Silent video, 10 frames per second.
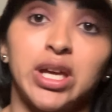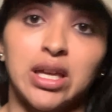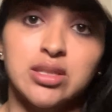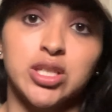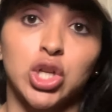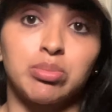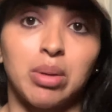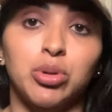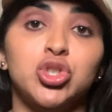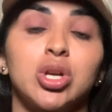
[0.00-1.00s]
canceling your
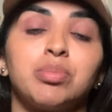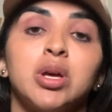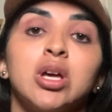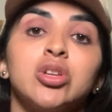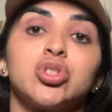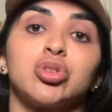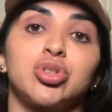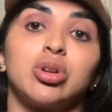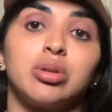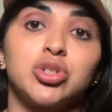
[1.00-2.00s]
membership. So
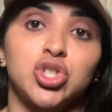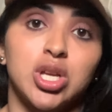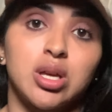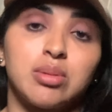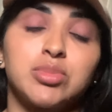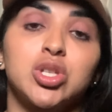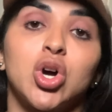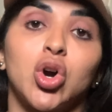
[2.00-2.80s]
certain gyms